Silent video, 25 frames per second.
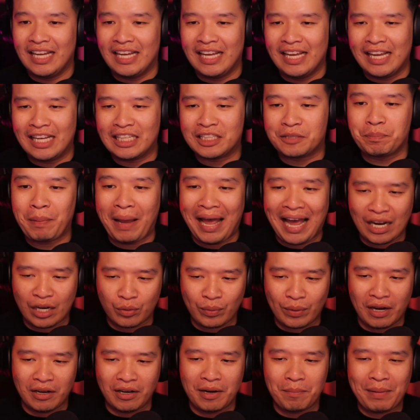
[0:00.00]
his
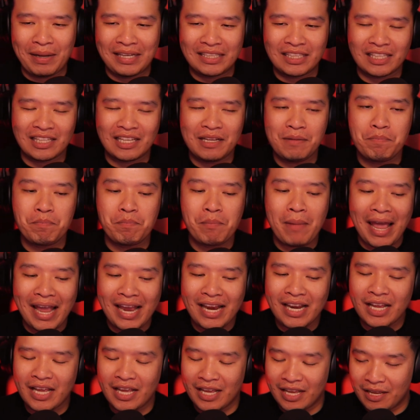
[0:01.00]
background and basically
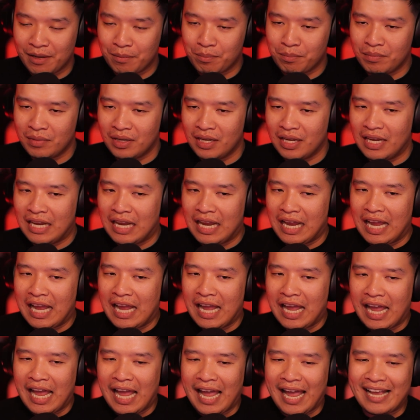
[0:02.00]
made him
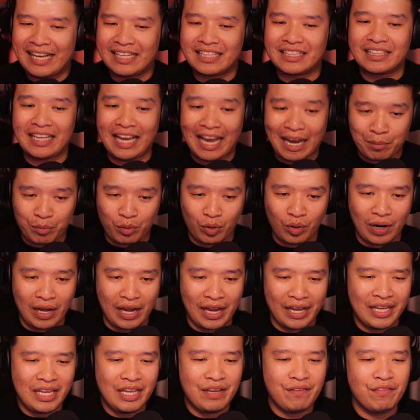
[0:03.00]
a
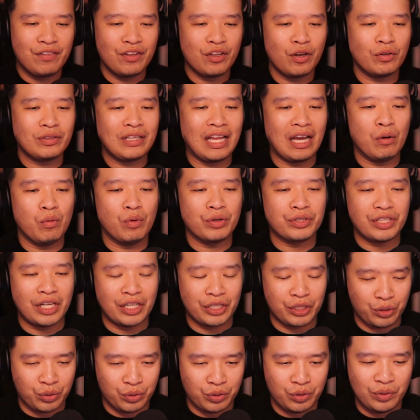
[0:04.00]
samurai, even though that was not
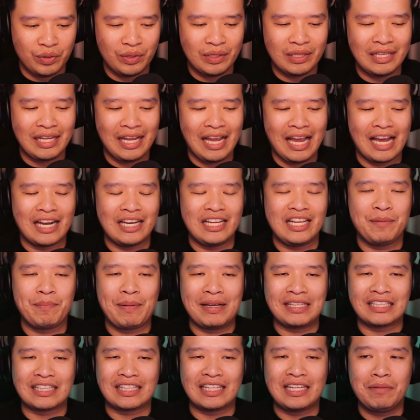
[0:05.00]
true, and he
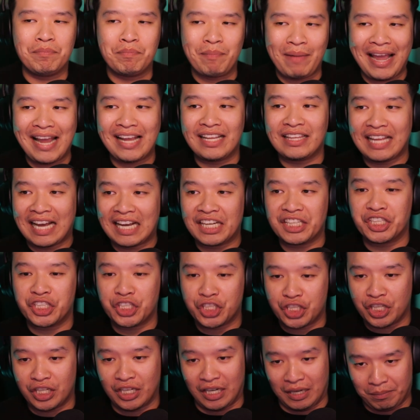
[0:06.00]
basically made that
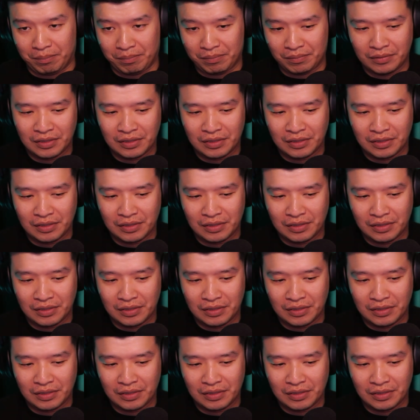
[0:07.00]
shit up.